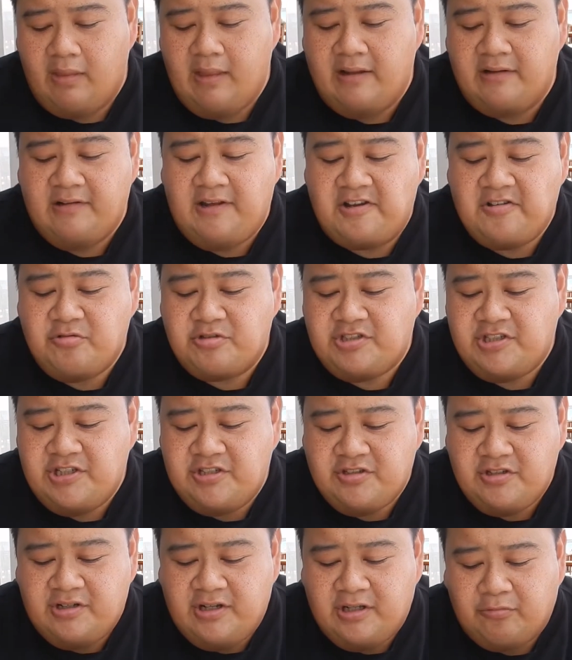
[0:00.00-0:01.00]
And they
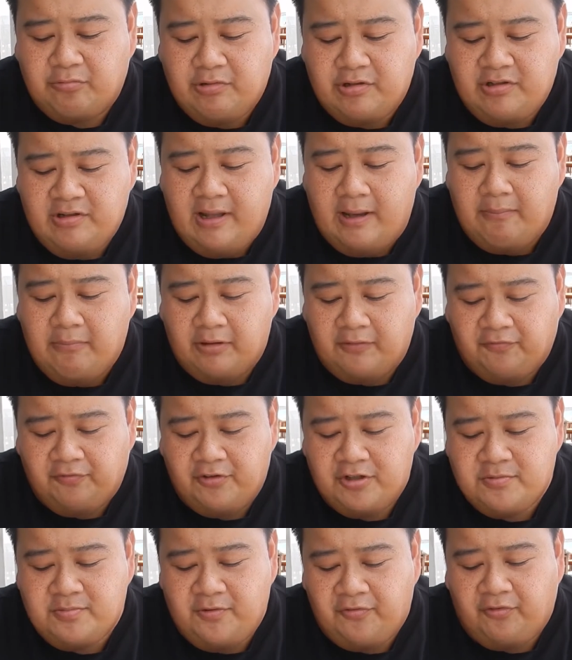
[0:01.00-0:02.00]
season it with lemon
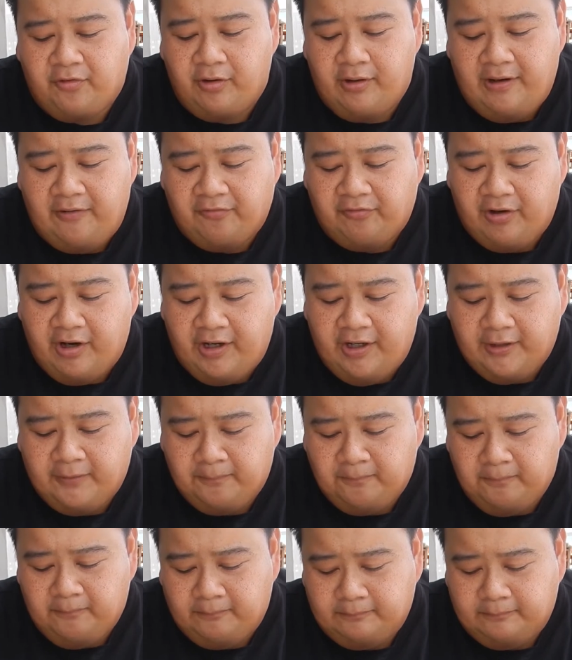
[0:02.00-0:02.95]
first before they fry it.